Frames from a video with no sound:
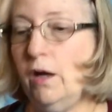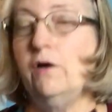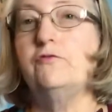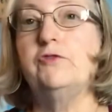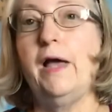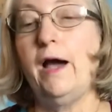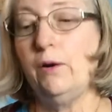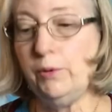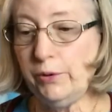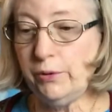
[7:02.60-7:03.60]

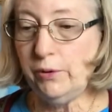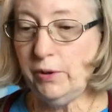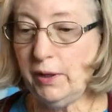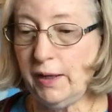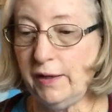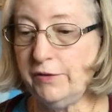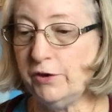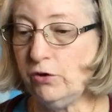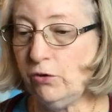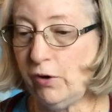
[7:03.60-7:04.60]
Flower in
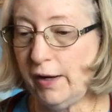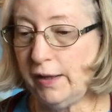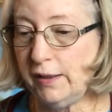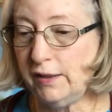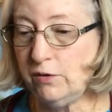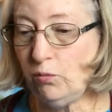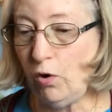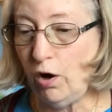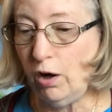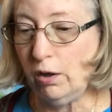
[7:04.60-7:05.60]
the crannied
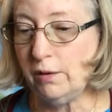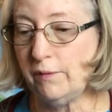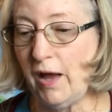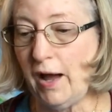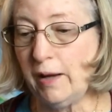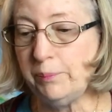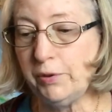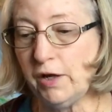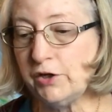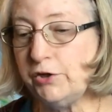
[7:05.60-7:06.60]
wall, I
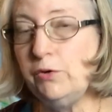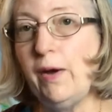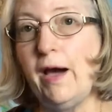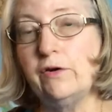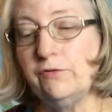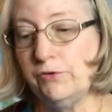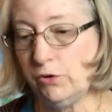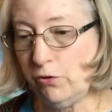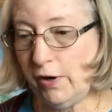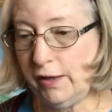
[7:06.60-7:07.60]
pluck you out of the
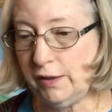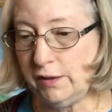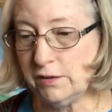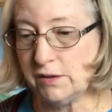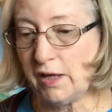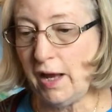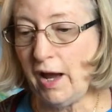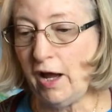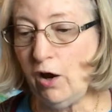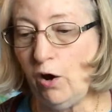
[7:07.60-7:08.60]
crannies,
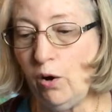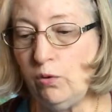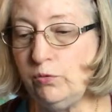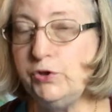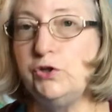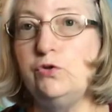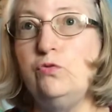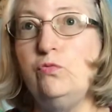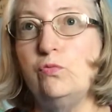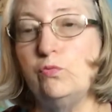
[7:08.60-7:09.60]
I hold
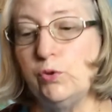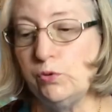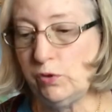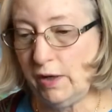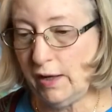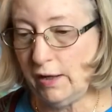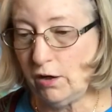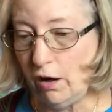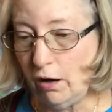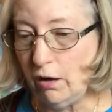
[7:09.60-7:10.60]
you root and
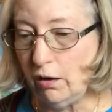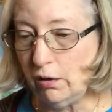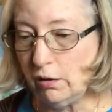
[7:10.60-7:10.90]
all